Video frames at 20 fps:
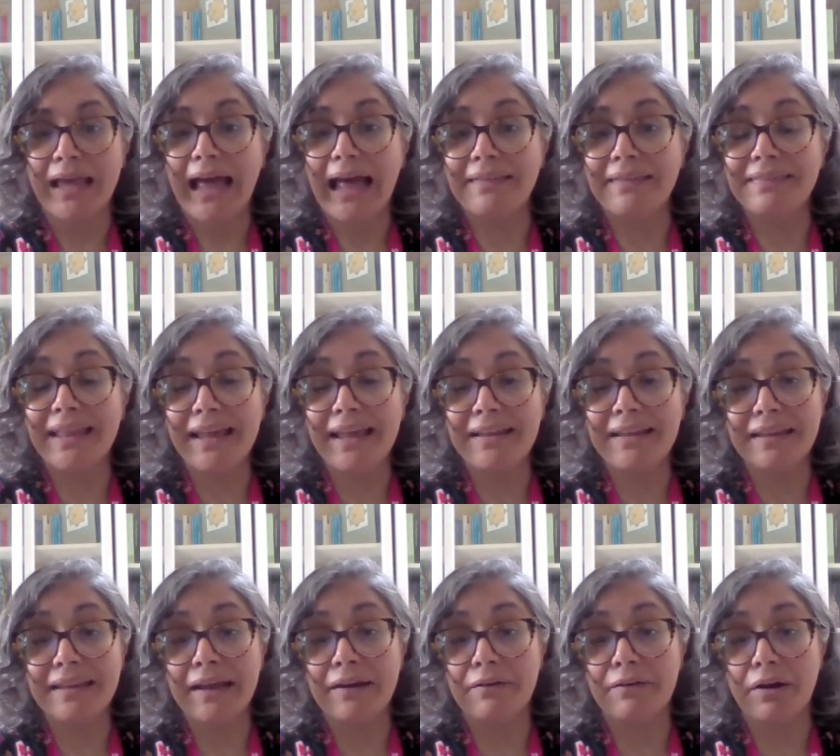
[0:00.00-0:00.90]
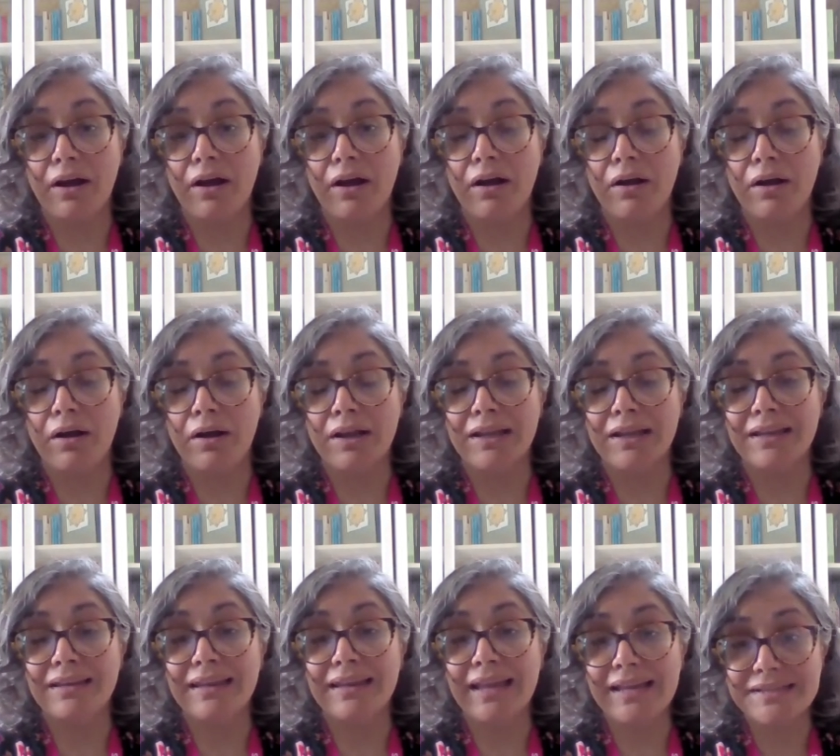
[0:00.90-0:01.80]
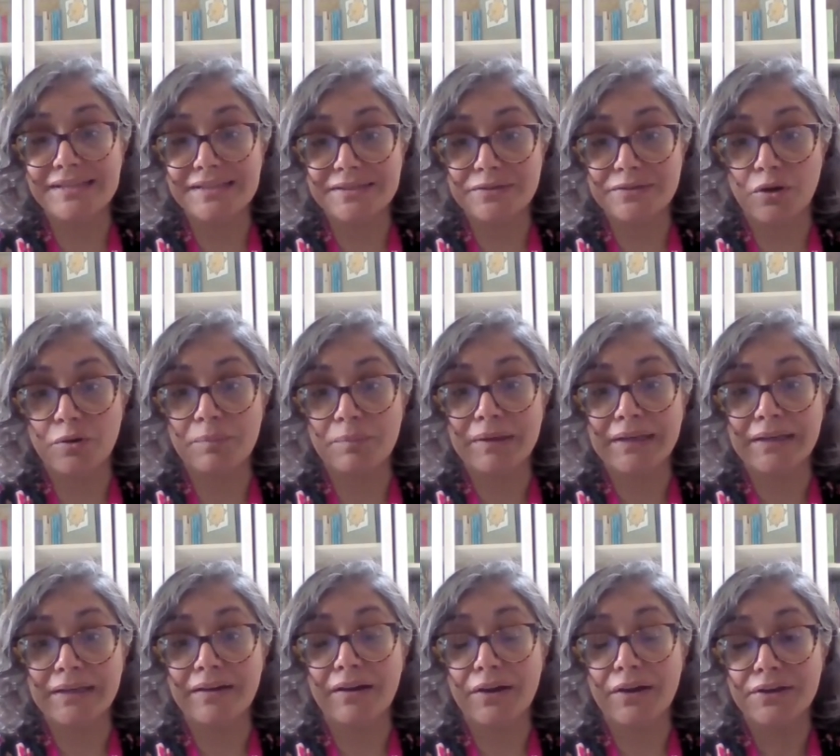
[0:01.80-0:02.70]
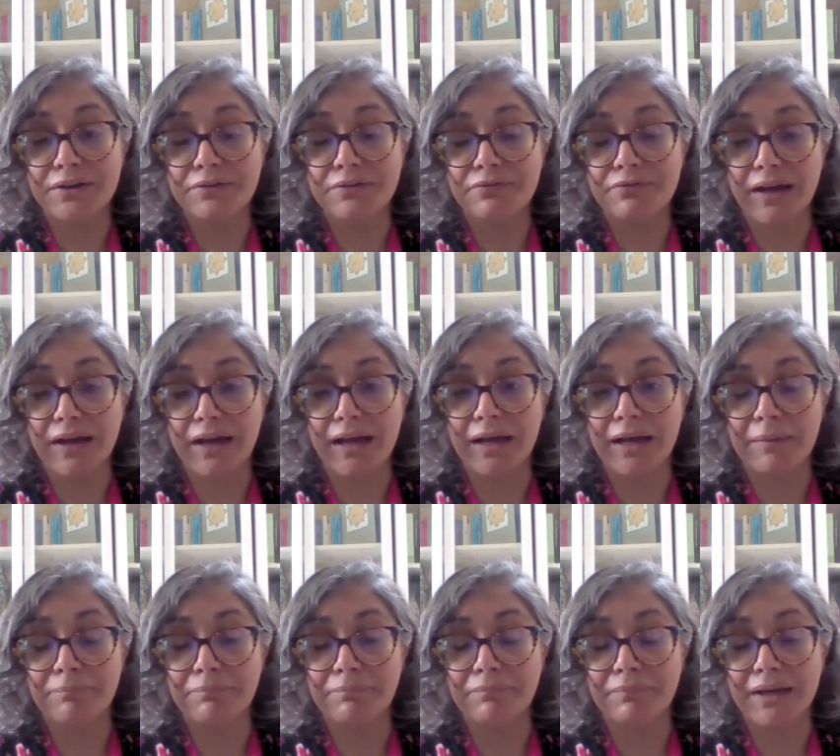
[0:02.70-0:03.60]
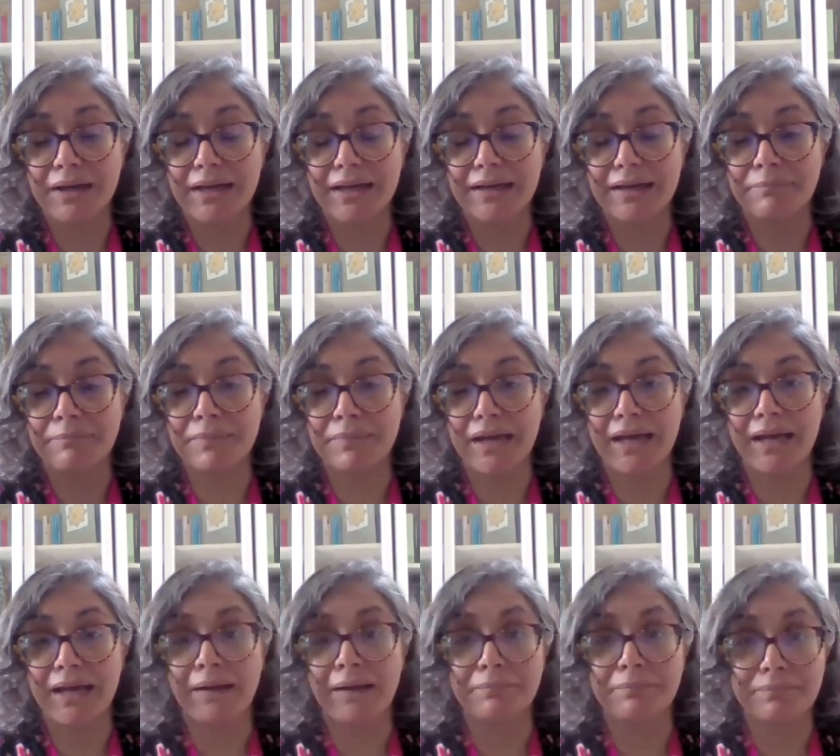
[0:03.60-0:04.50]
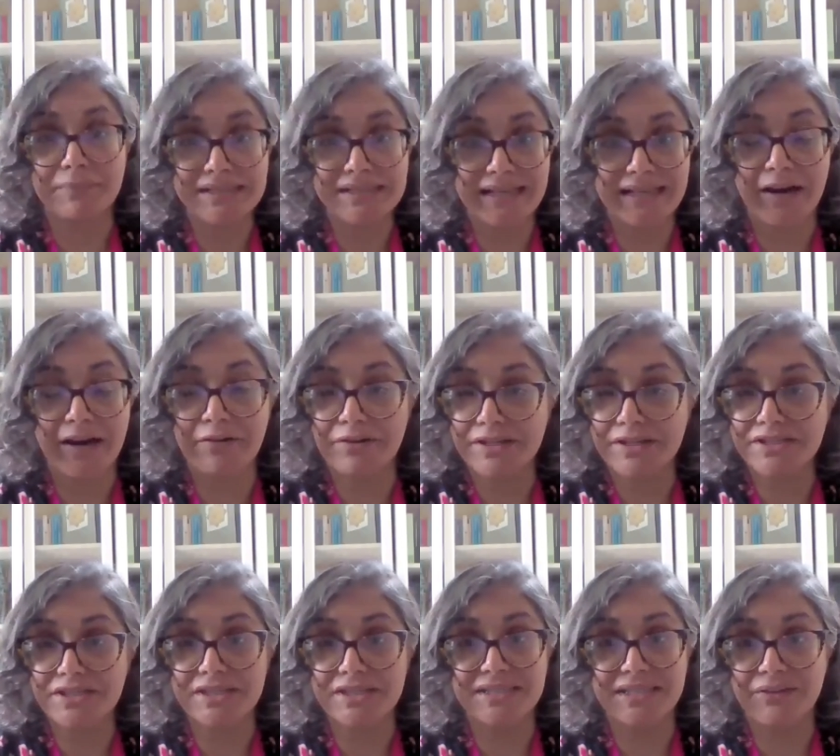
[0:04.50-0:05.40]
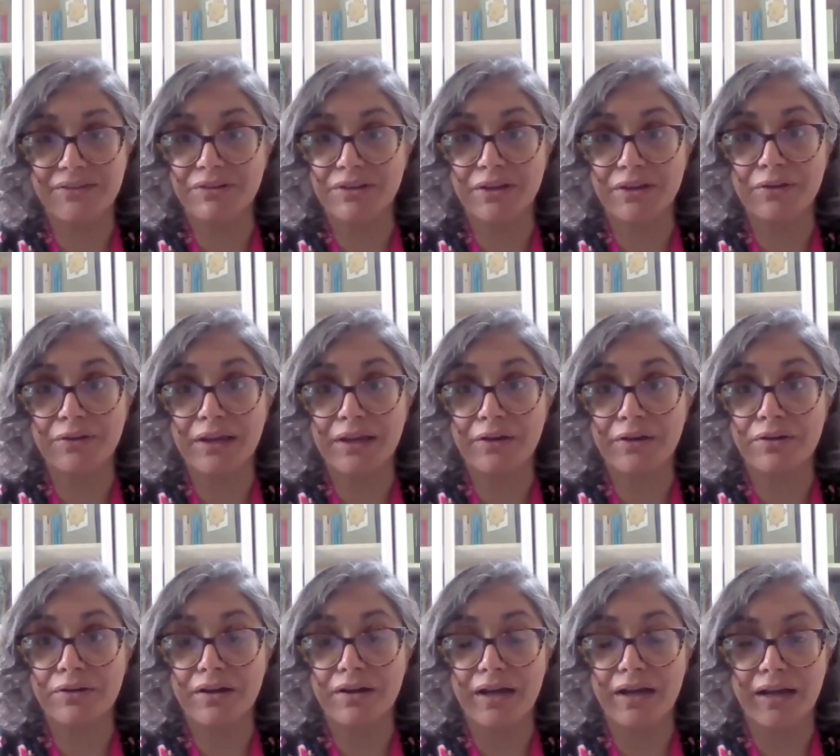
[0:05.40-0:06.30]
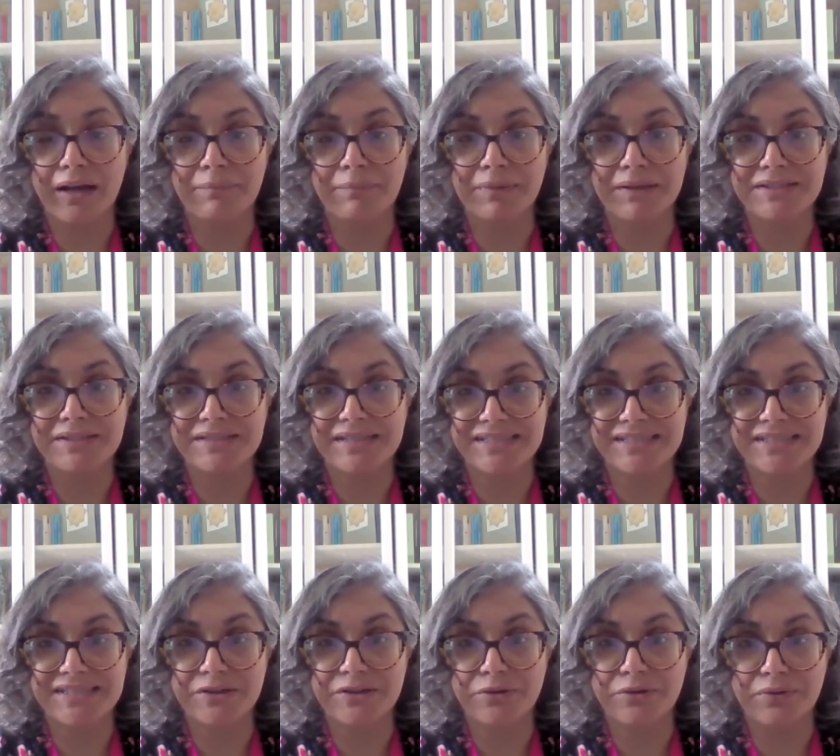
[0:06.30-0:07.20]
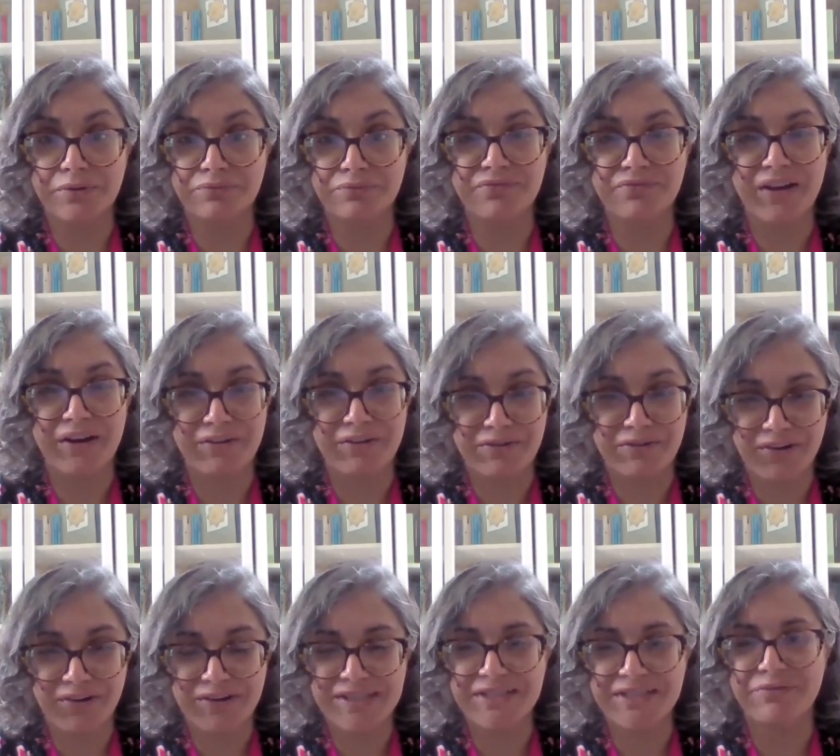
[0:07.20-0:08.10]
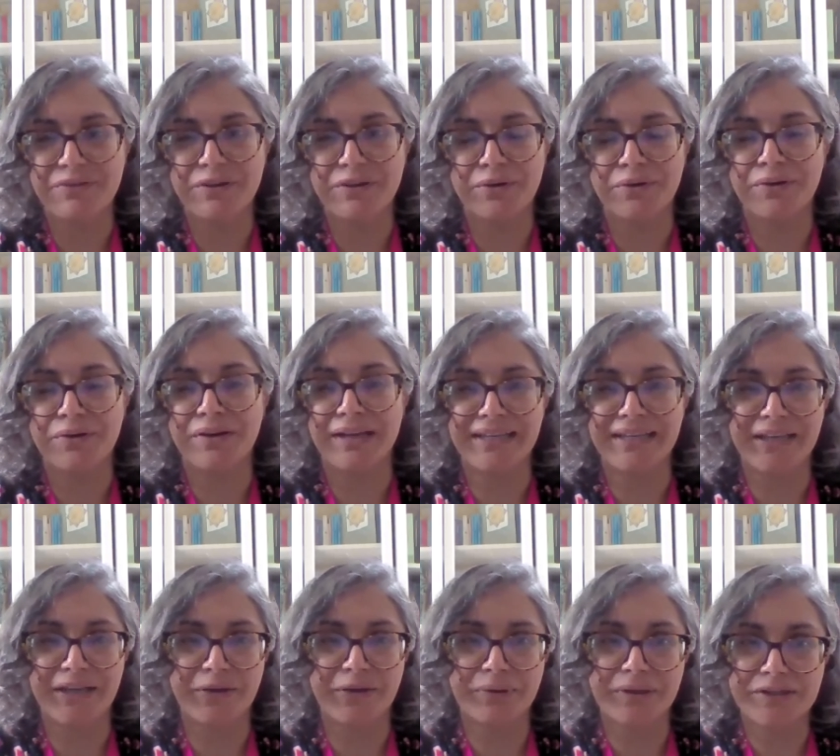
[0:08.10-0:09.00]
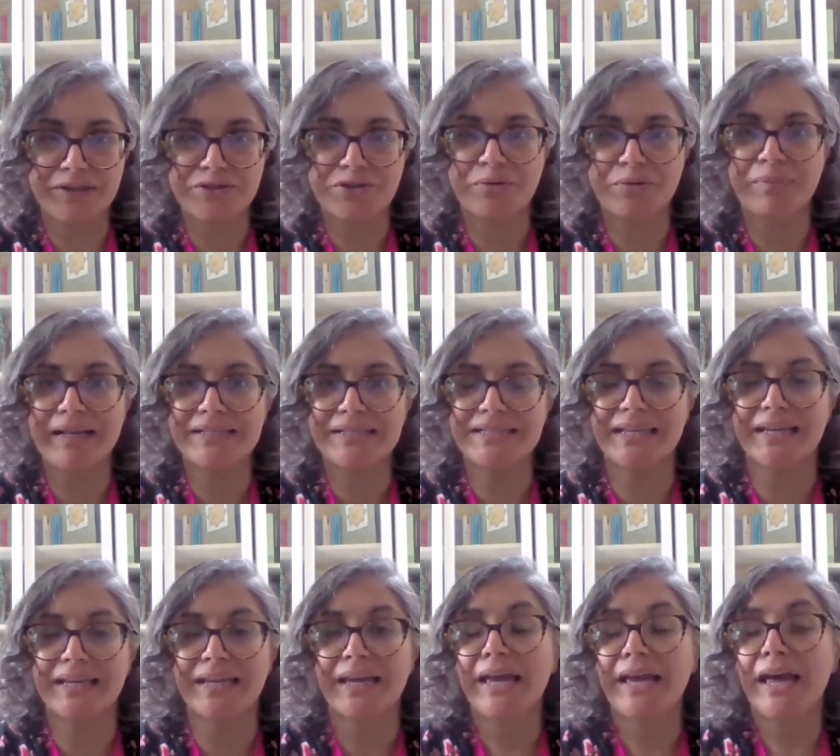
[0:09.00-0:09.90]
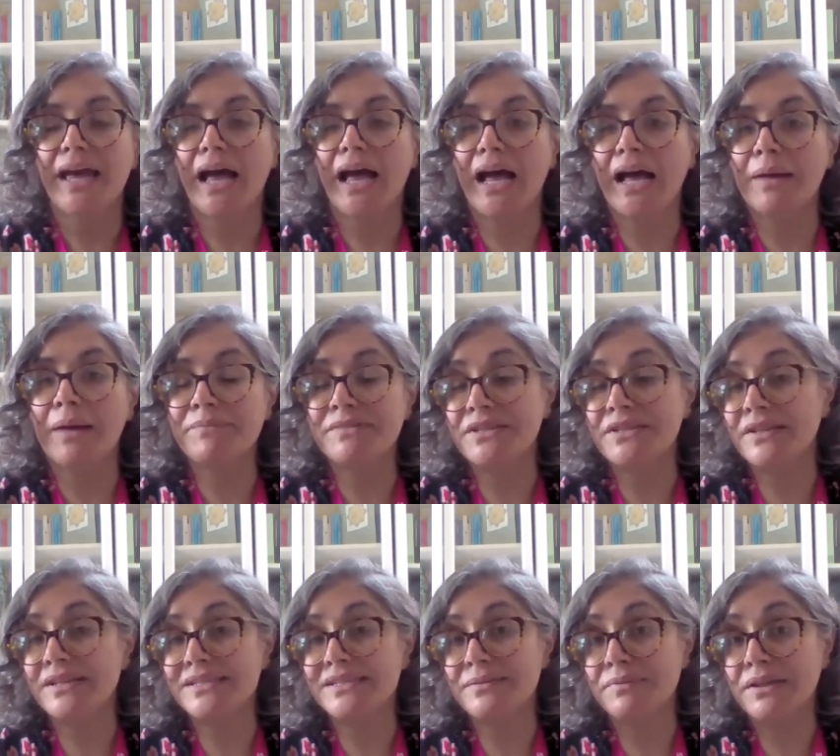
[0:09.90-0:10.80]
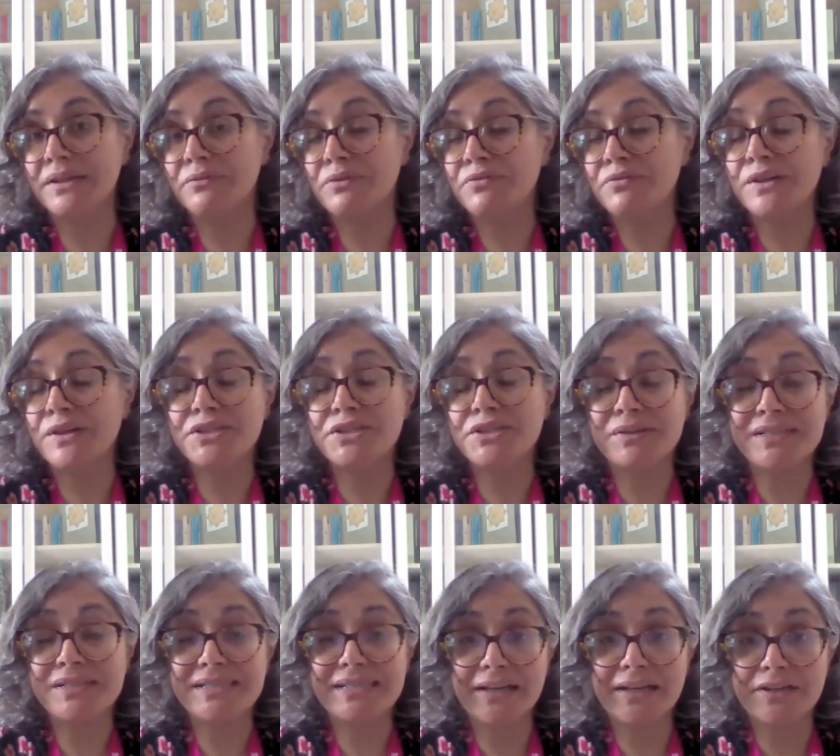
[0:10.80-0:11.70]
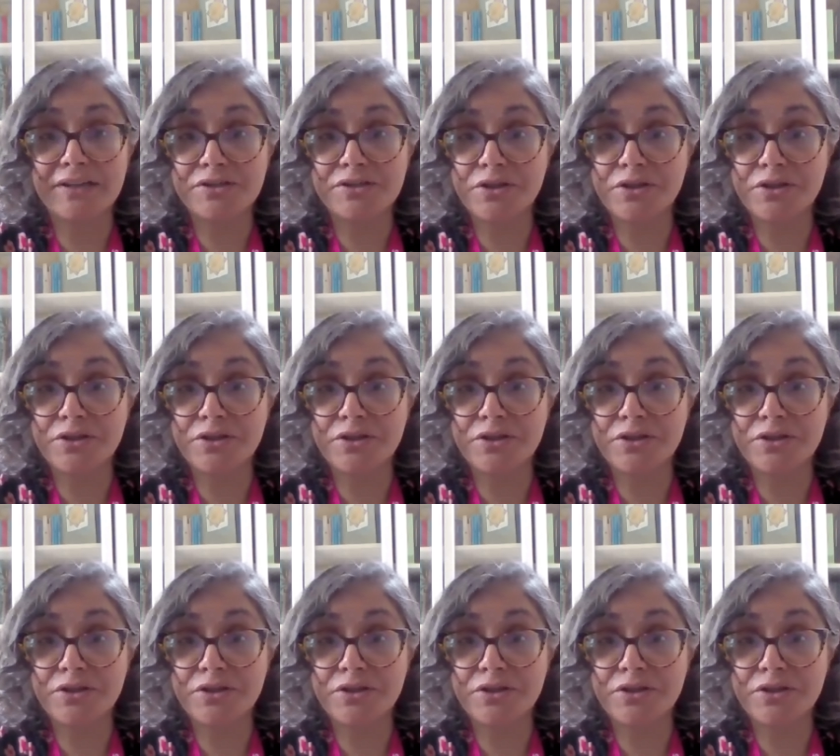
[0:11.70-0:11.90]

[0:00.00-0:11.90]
And then there are less common kind of miscarriages, even though they are still very, very difficult and equally traumatic. So there's something referred to as second